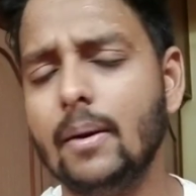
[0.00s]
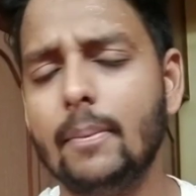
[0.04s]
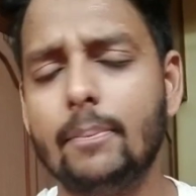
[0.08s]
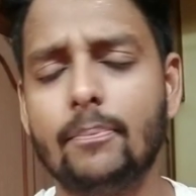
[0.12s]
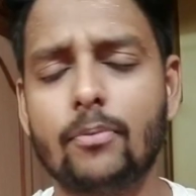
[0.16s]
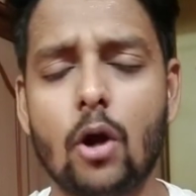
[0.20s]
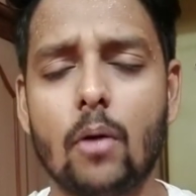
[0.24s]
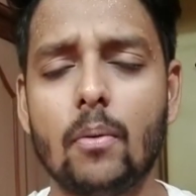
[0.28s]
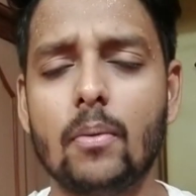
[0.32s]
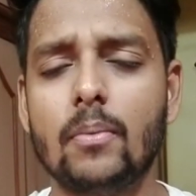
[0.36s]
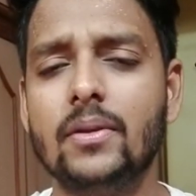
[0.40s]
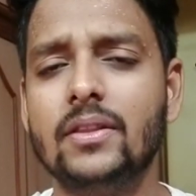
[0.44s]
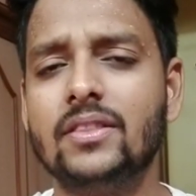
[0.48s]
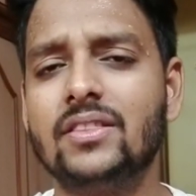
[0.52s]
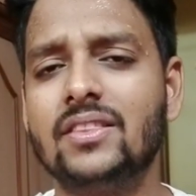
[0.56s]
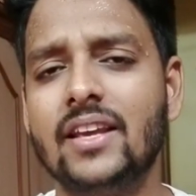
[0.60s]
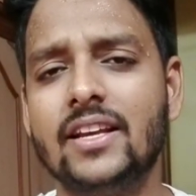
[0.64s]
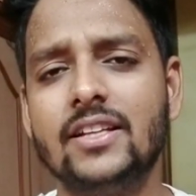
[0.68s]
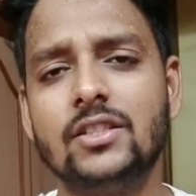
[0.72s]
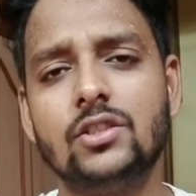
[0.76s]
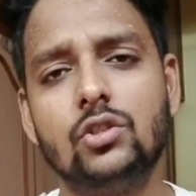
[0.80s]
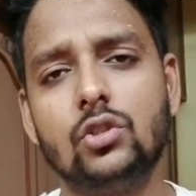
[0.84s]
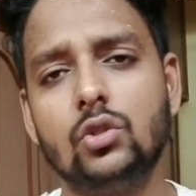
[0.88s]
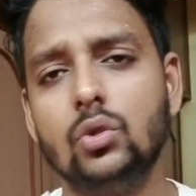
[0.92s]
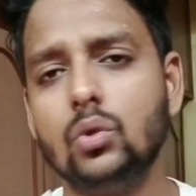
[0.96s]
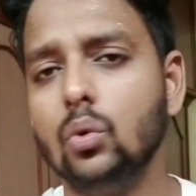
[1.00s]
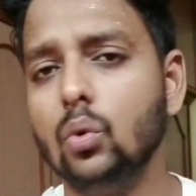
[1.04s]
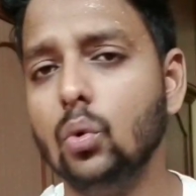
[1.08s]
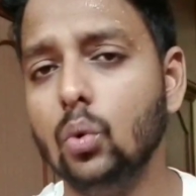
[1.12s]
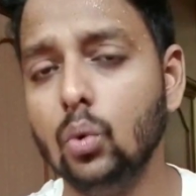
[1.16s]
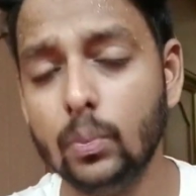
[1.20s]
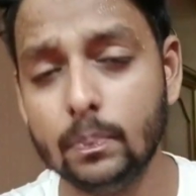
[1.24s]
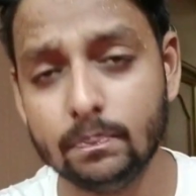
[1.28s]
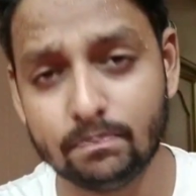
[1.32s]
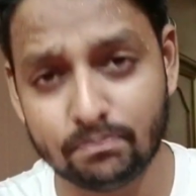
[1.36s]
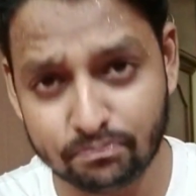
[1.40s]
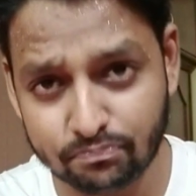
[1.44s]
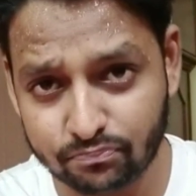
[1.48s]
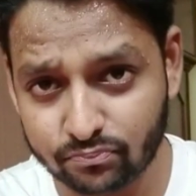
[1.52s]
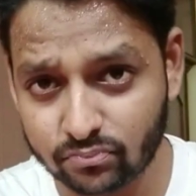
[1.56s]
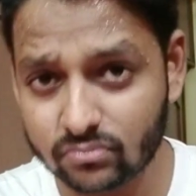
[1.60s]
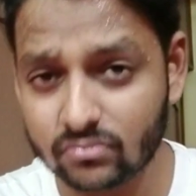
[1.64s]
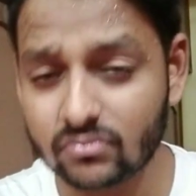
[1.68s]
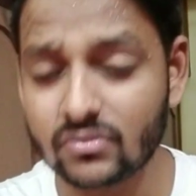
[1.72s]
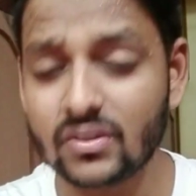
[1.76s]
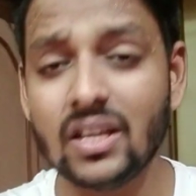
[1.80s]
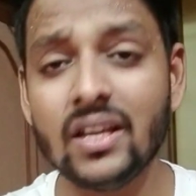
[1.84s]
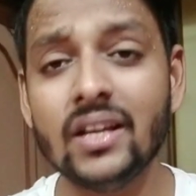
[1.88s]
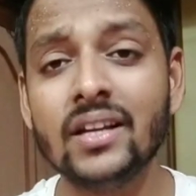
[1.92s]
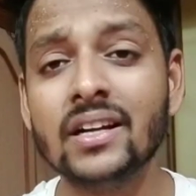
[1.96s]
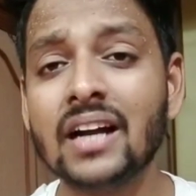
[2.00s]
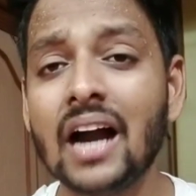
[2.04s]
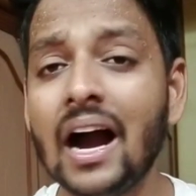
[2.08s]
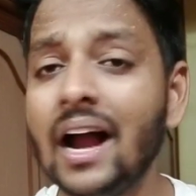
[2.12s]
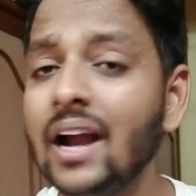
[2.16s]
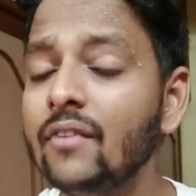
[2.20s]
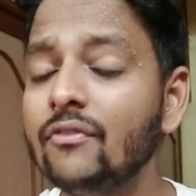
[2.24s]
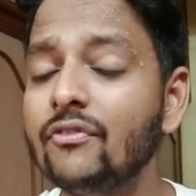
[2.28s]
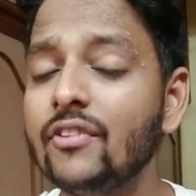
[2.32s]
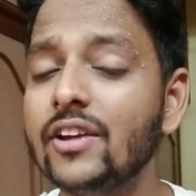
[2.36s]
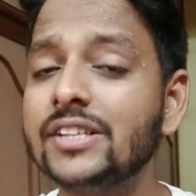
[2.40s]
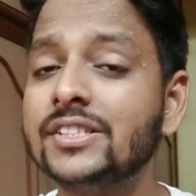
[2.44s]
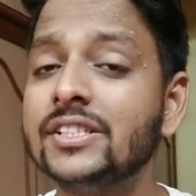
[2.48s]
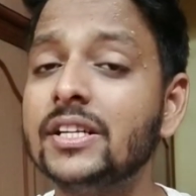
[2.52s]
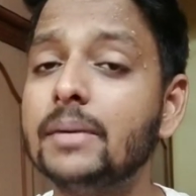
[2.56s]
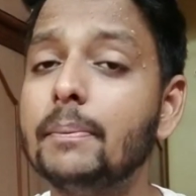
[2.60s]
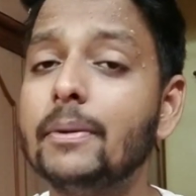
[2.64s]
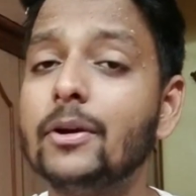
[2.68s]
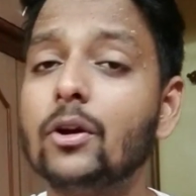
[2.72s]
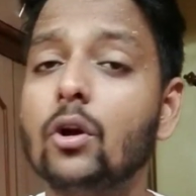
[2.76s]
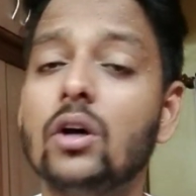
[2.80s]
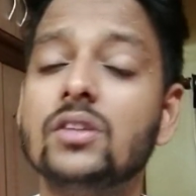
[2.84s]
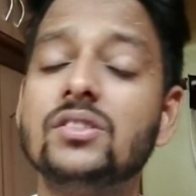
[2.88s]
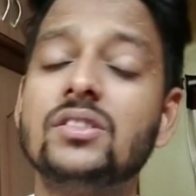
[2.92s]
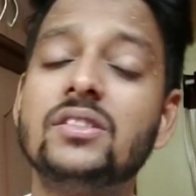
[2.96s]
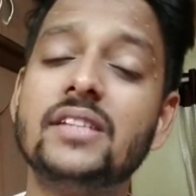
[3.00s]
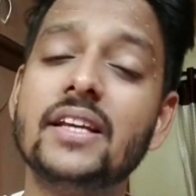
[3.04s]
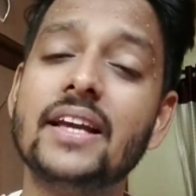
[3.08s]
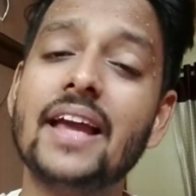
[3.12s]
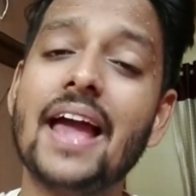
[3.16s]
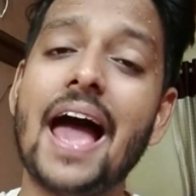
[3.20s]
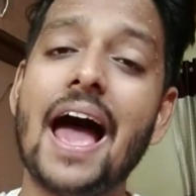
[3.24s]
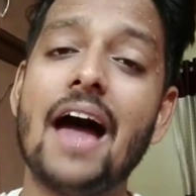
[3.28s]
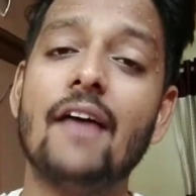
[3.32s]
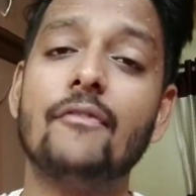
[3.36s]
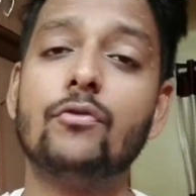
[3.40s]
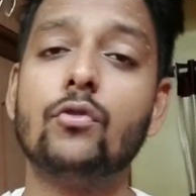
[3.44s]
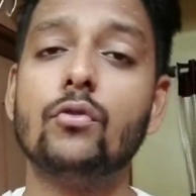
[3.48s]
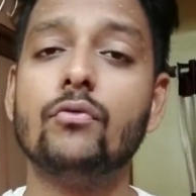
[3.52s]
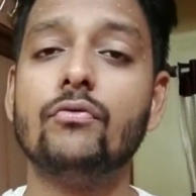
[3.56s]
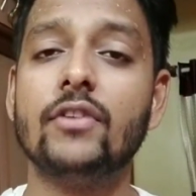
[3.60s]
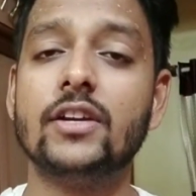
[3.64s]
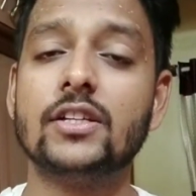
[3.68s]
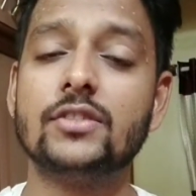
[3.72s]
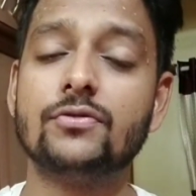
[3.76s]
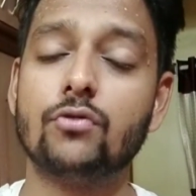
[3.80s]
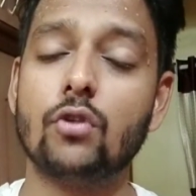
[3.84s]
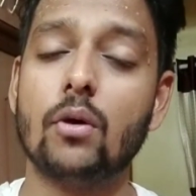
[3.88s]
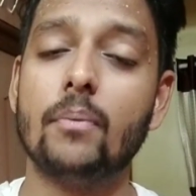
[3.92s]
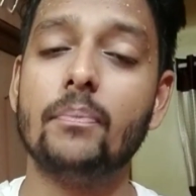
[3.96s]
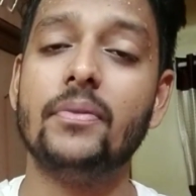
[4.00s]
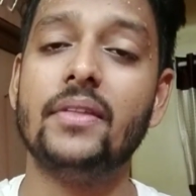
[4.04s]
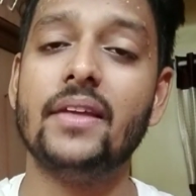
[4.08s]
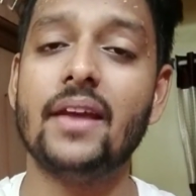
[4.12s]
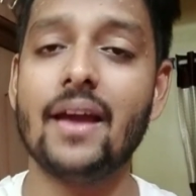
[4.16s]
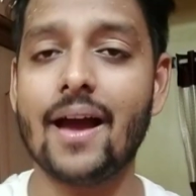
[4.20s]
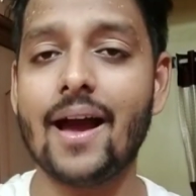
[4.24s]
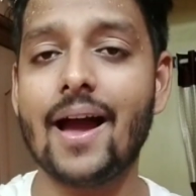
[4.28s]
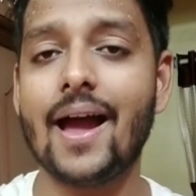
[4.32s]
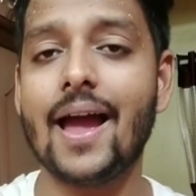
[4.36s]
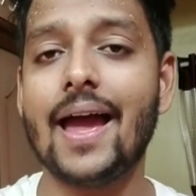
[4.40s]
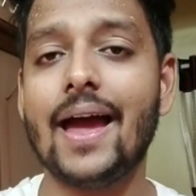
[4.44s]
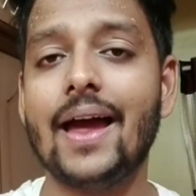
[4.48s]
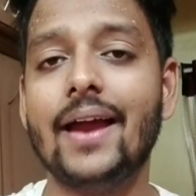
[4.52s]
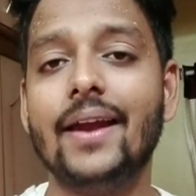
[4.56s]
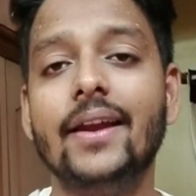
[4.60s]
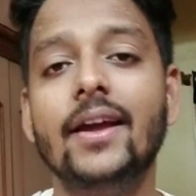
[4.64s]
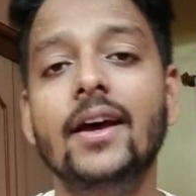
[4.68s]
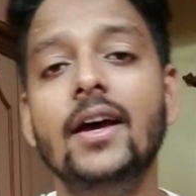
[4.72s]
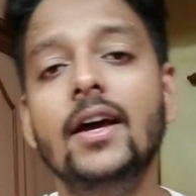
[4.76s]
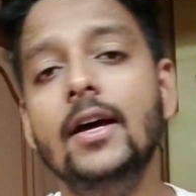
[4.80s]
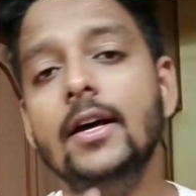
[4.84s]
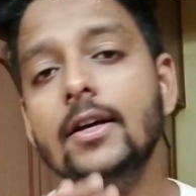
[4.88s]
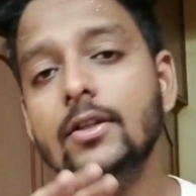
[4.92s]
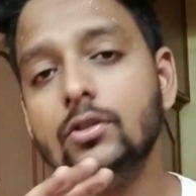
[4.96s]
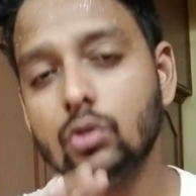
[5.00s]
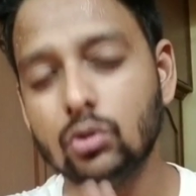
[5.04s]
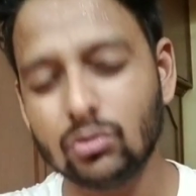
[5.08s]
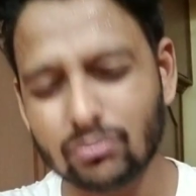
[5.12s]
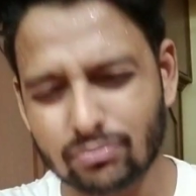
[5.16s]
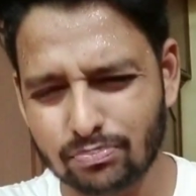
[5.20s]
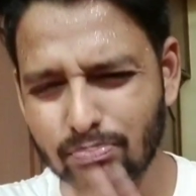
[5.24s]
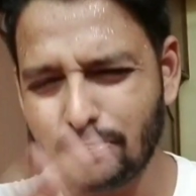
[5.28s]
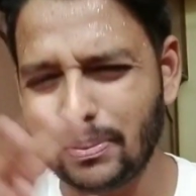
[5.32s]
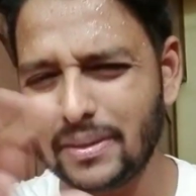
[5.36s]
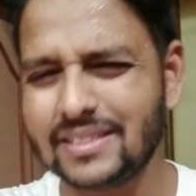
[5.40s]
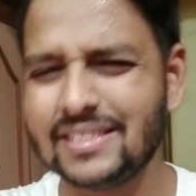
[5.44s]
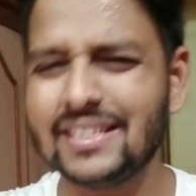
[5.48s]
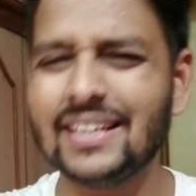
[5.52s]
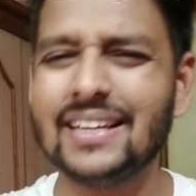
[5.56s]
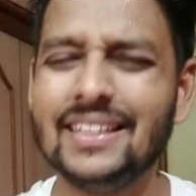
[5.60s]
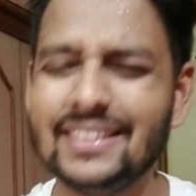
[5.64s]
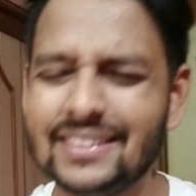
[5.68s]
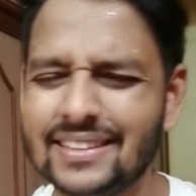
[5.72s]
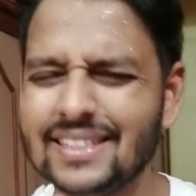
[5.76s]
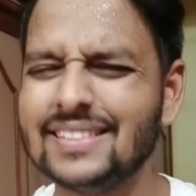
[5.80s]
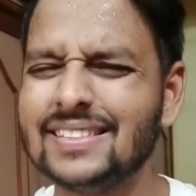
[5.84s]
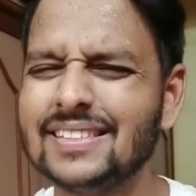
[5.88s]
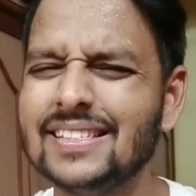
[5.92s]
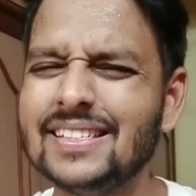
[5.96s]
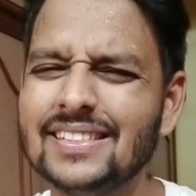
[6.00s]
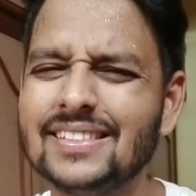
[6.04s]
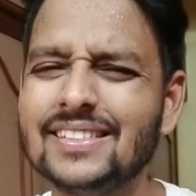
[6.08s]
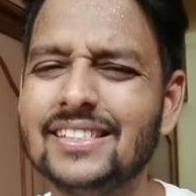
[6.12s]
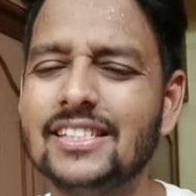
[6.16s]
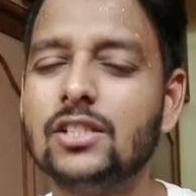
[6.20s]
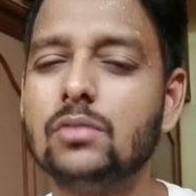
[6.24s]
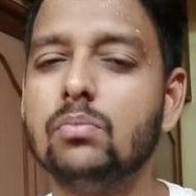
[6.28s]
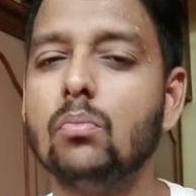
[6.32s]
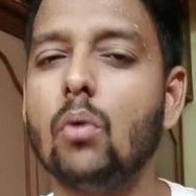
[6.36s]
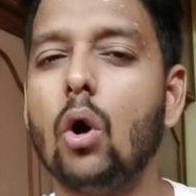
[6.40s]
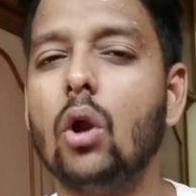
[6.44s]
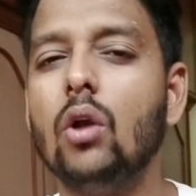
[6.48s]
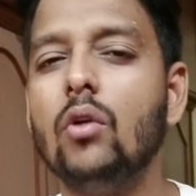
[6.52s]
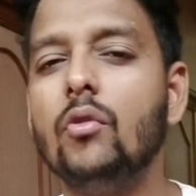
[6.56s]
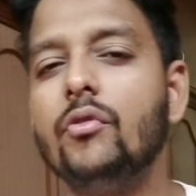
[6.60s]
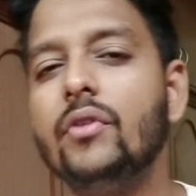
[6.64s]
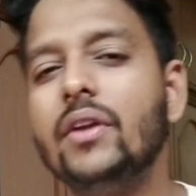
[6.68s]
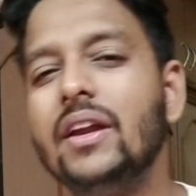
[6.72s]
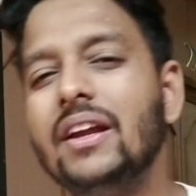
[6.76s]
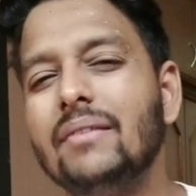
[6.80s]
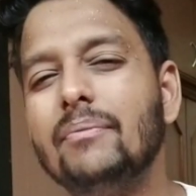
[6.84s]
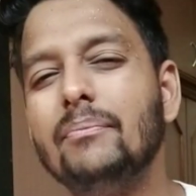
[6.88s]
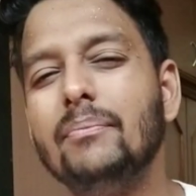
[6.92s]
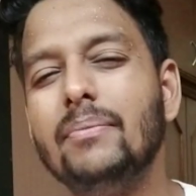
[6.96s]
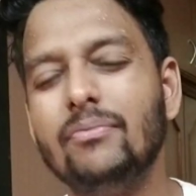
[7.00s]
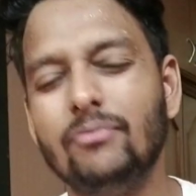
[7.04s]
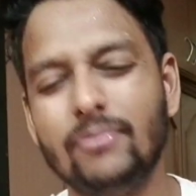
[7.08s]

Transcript: probably things you can't fix it because they have to fix from there. And so basically this is the small trick.